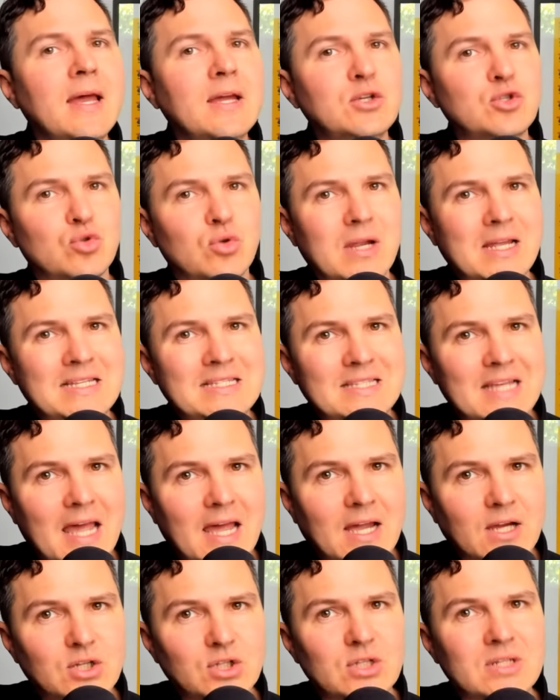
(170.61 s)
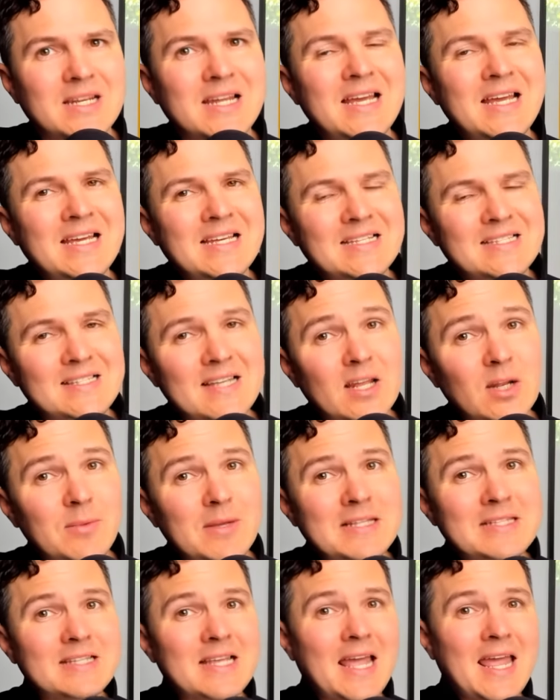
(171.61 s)
transaction
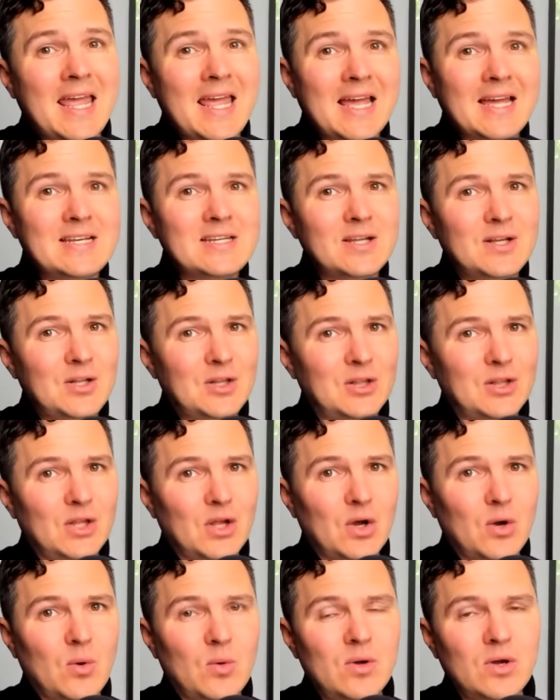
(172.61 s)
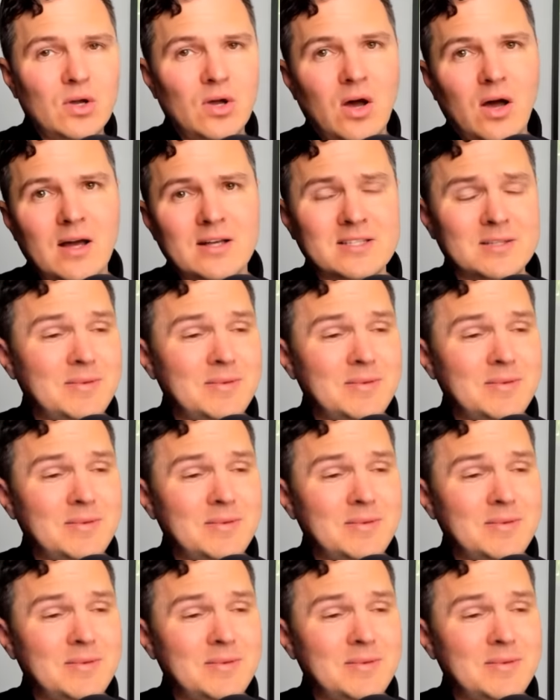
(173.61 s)
settlements and low cost.